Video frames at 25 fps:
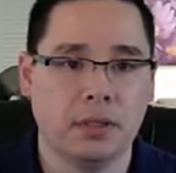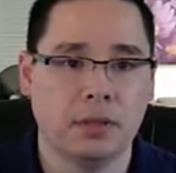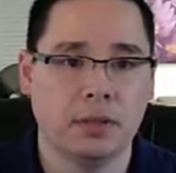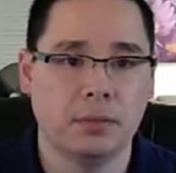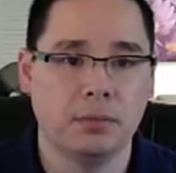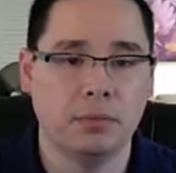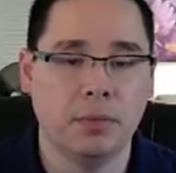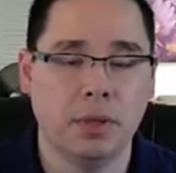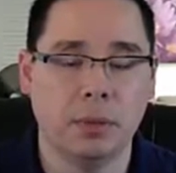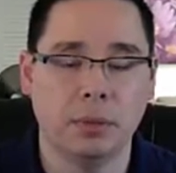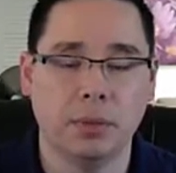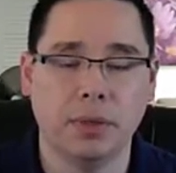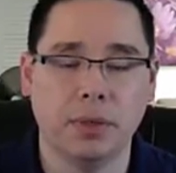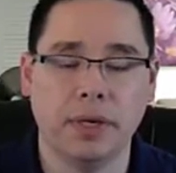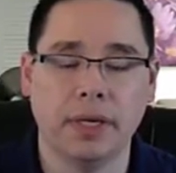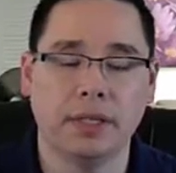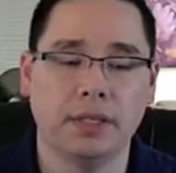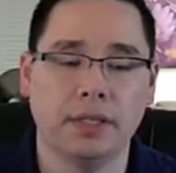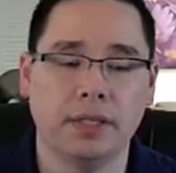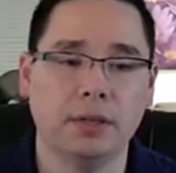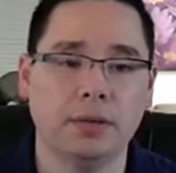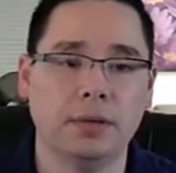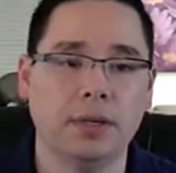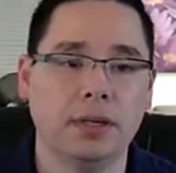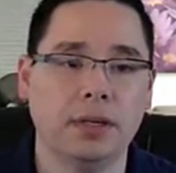Remember,
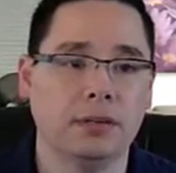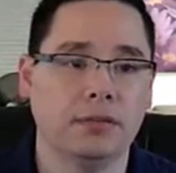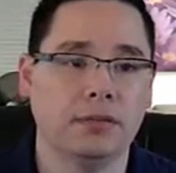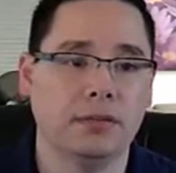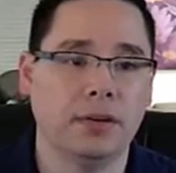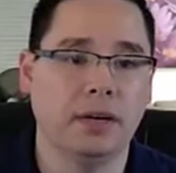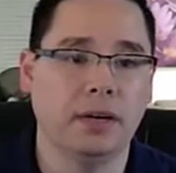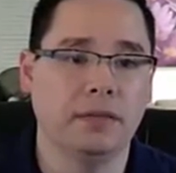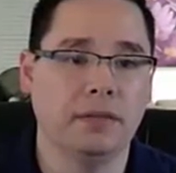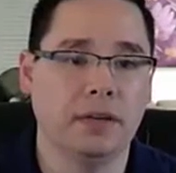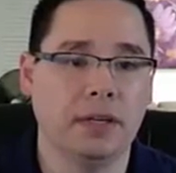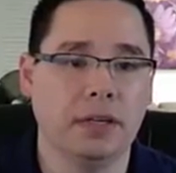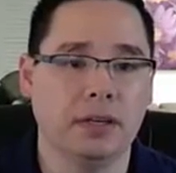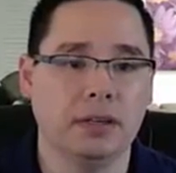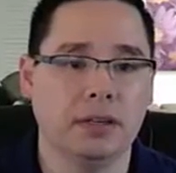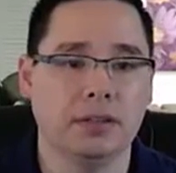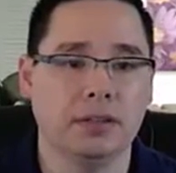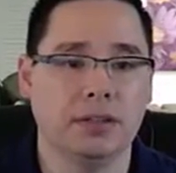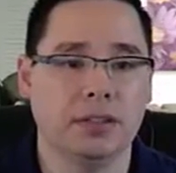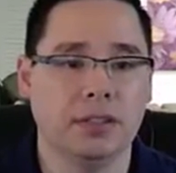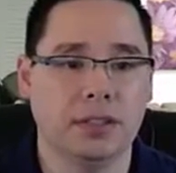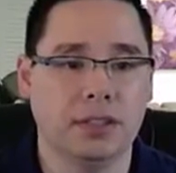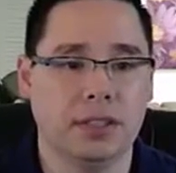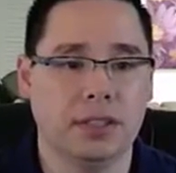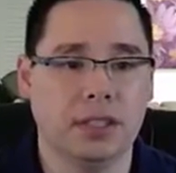at 2 and L to 5 and L,
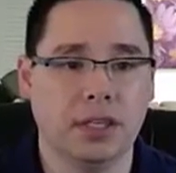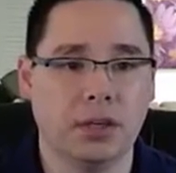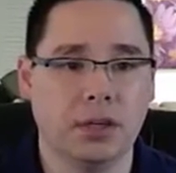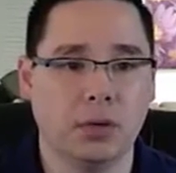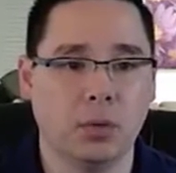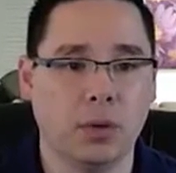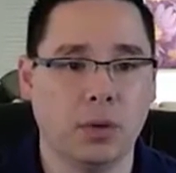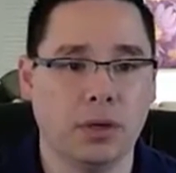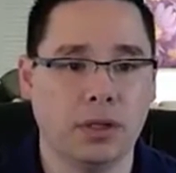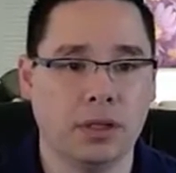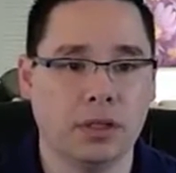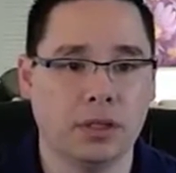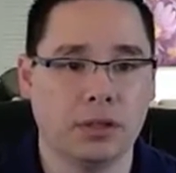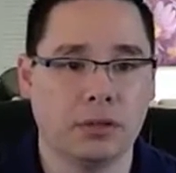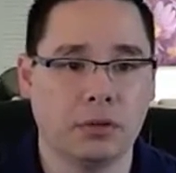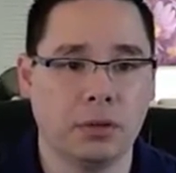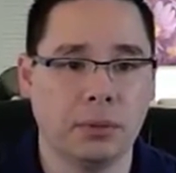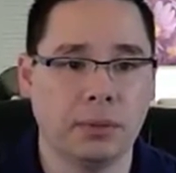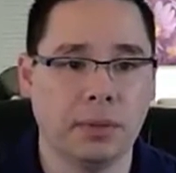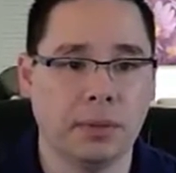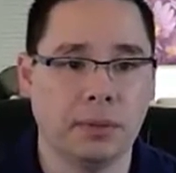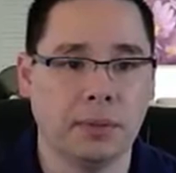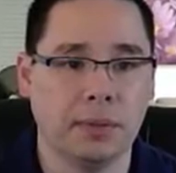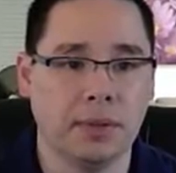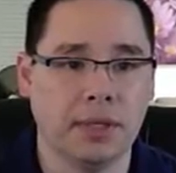just stick with the 3
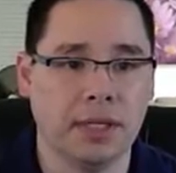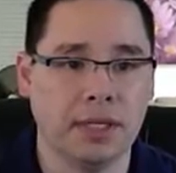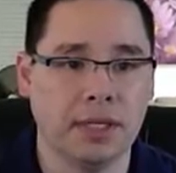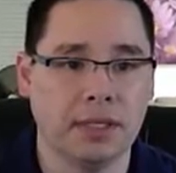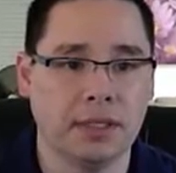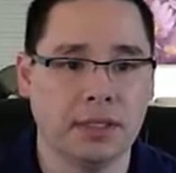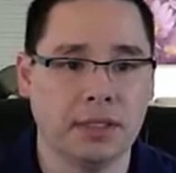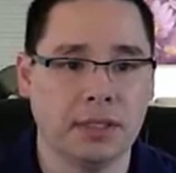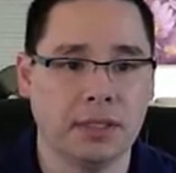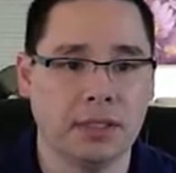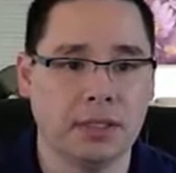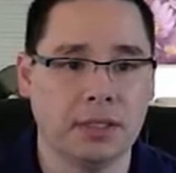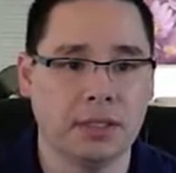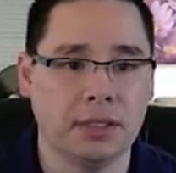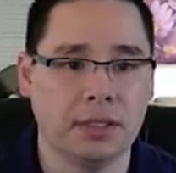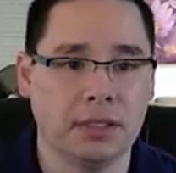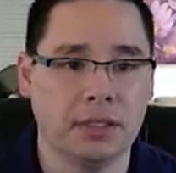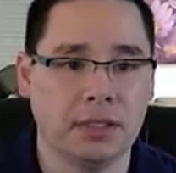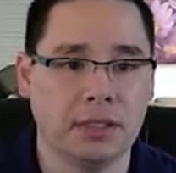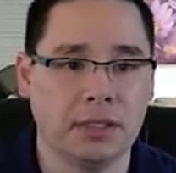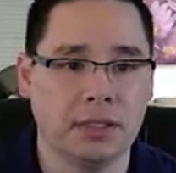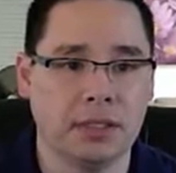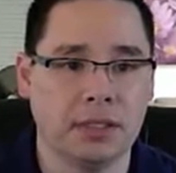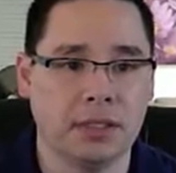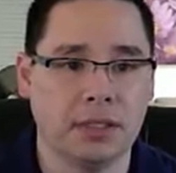big blinds.
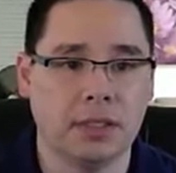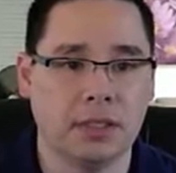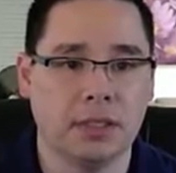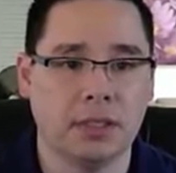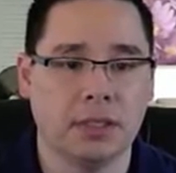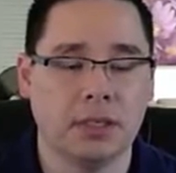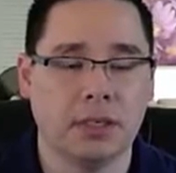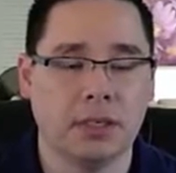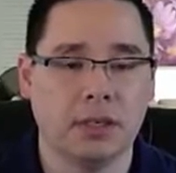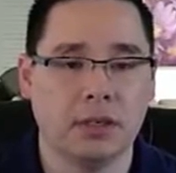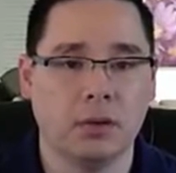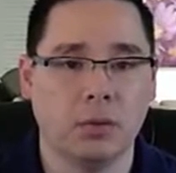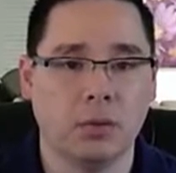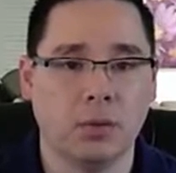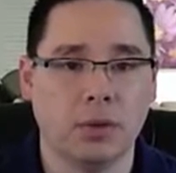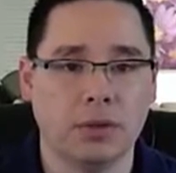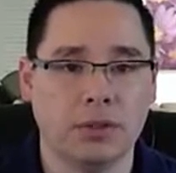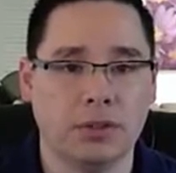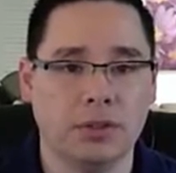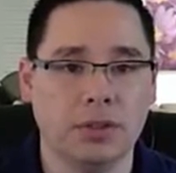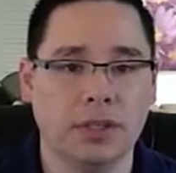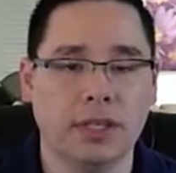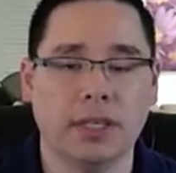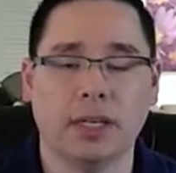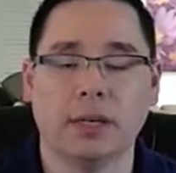
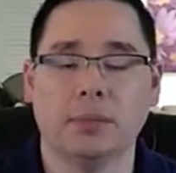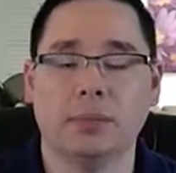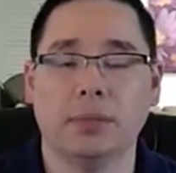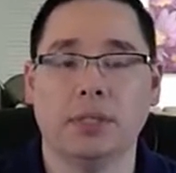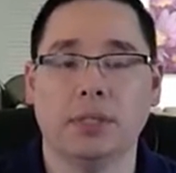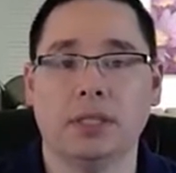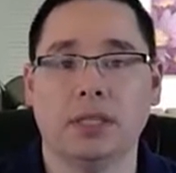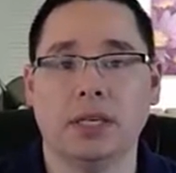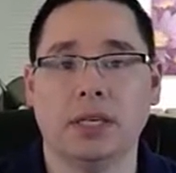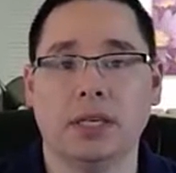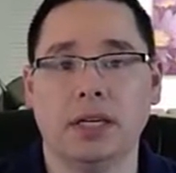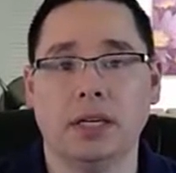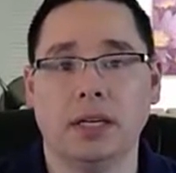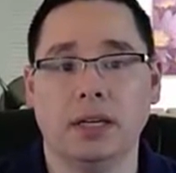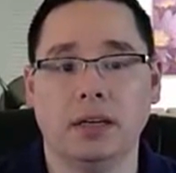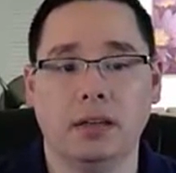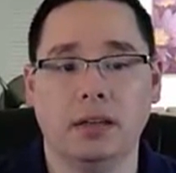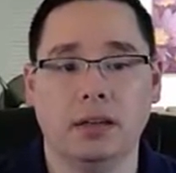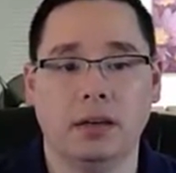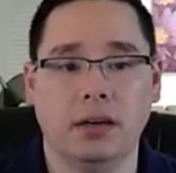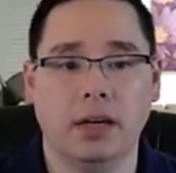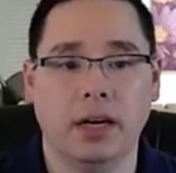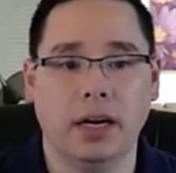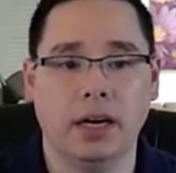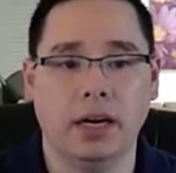Once you get up to 10 and L
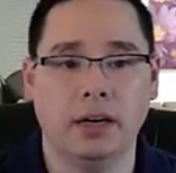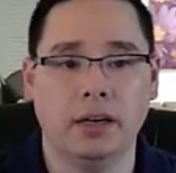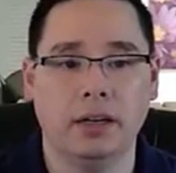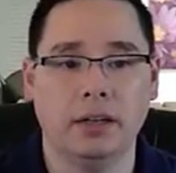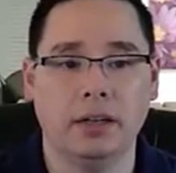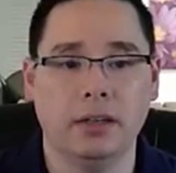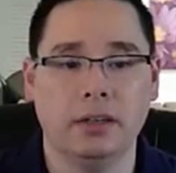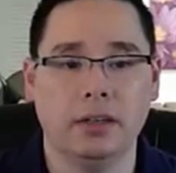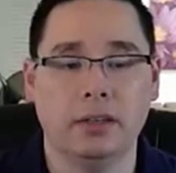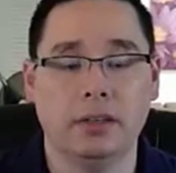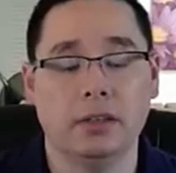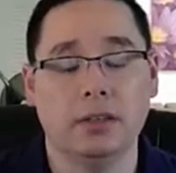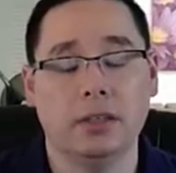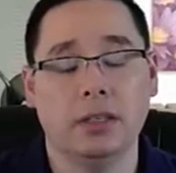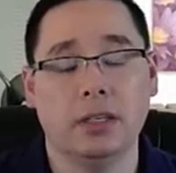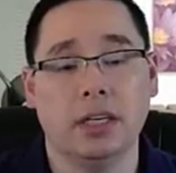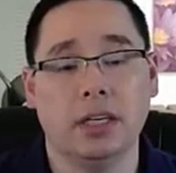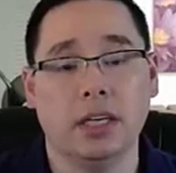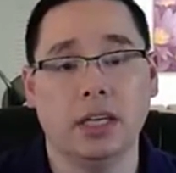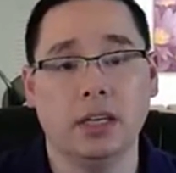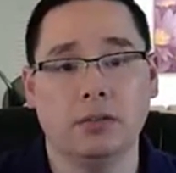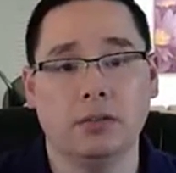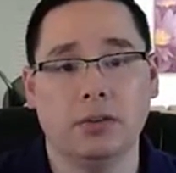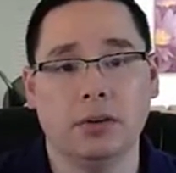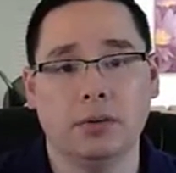or higher,
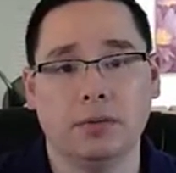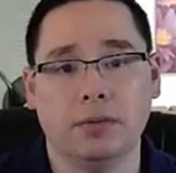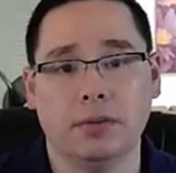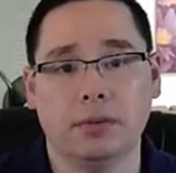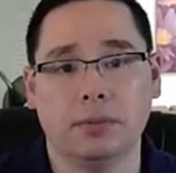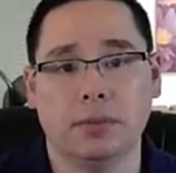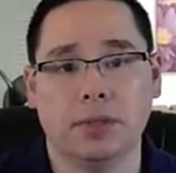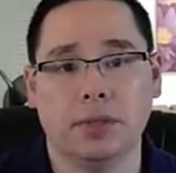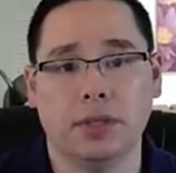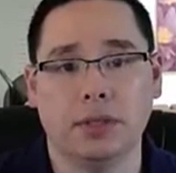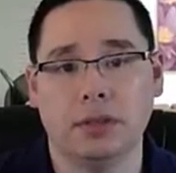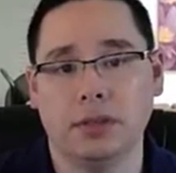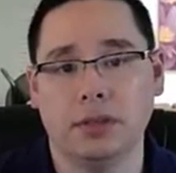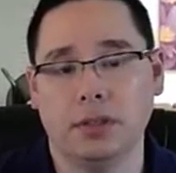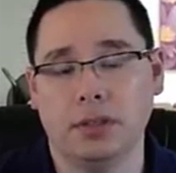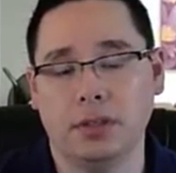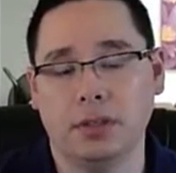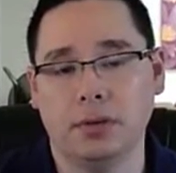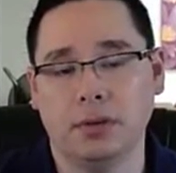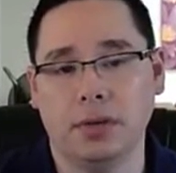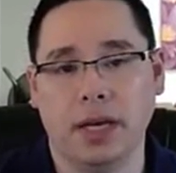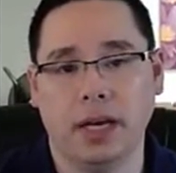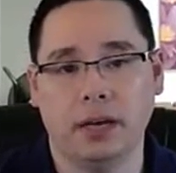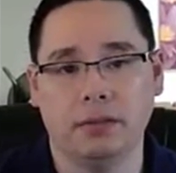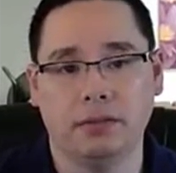anywhere from 2 to
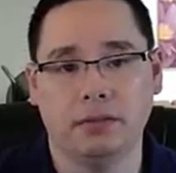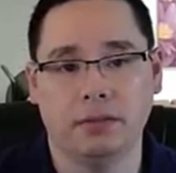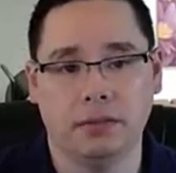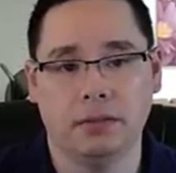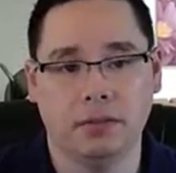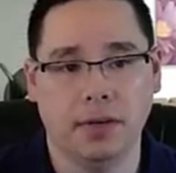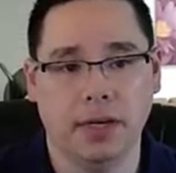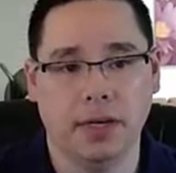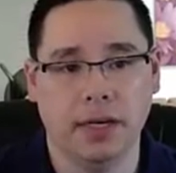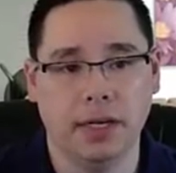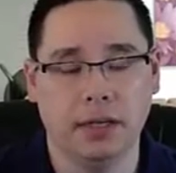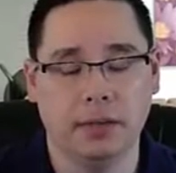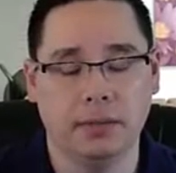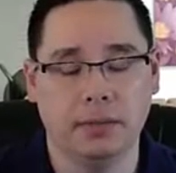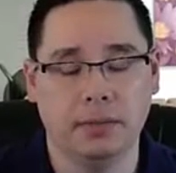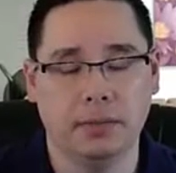2.5 is fine.